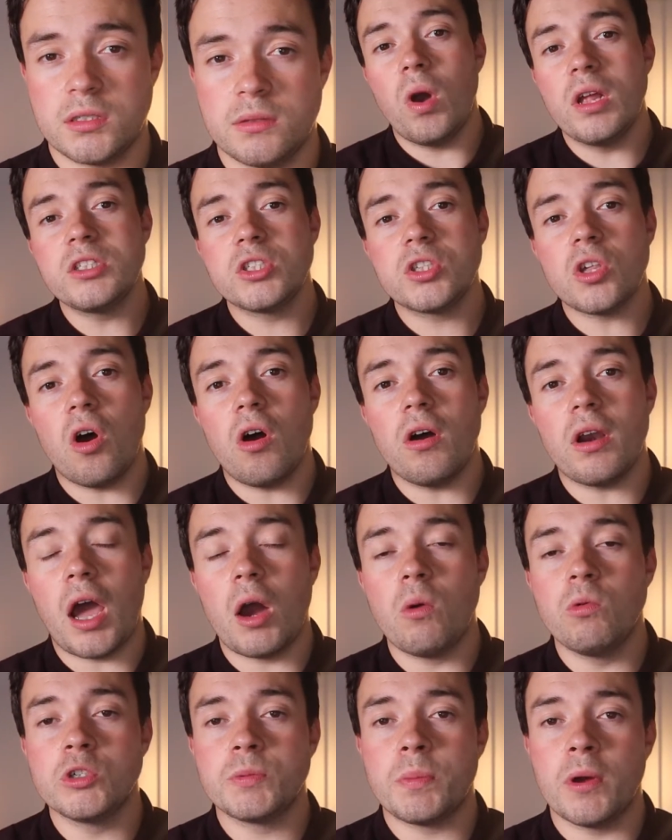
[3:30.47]
When starting
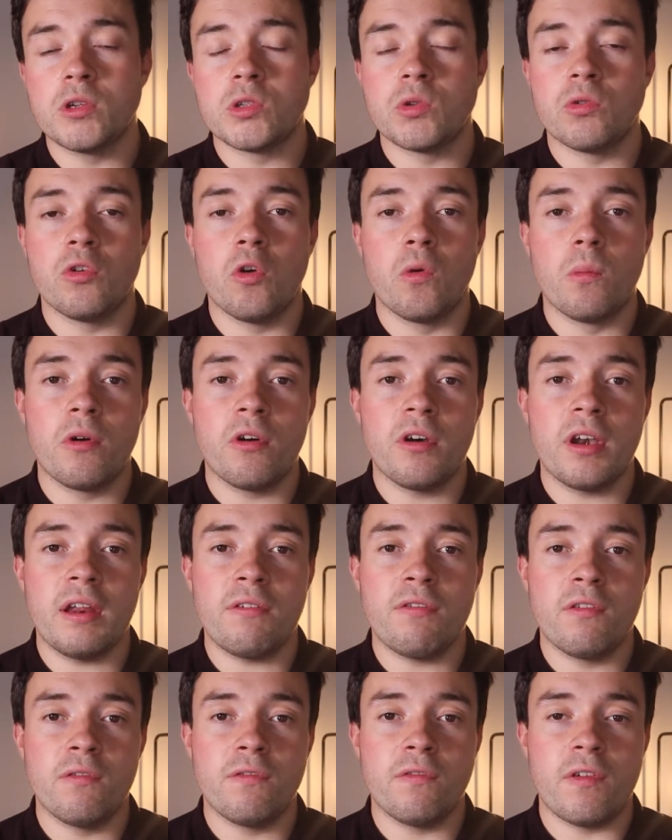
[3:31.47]
out, we spoke to a number of
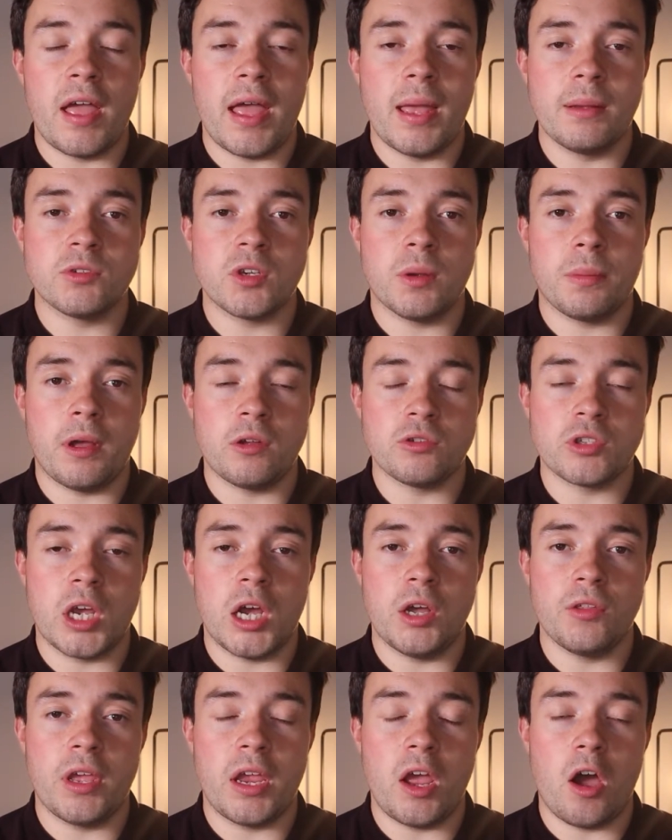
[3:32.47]
different firms about
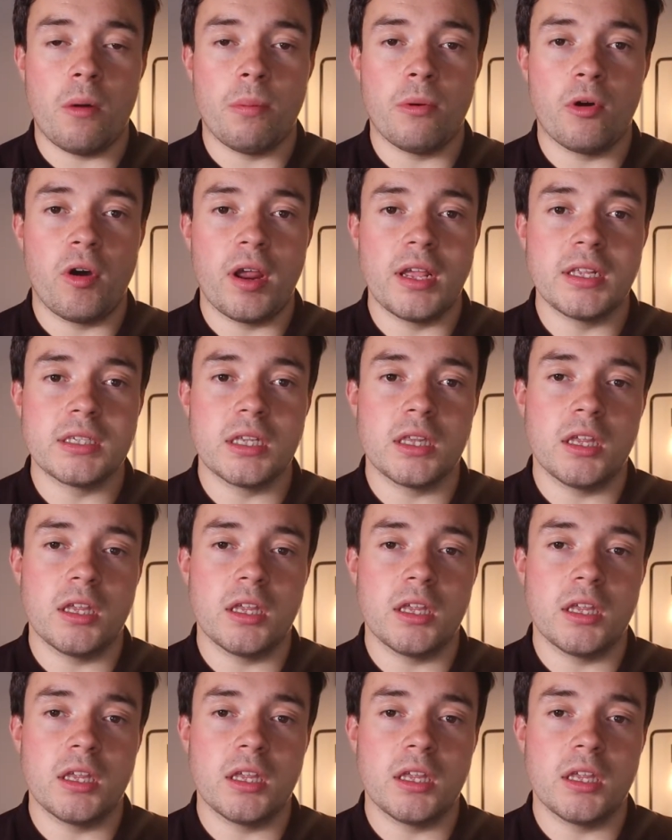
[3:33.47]
how they operate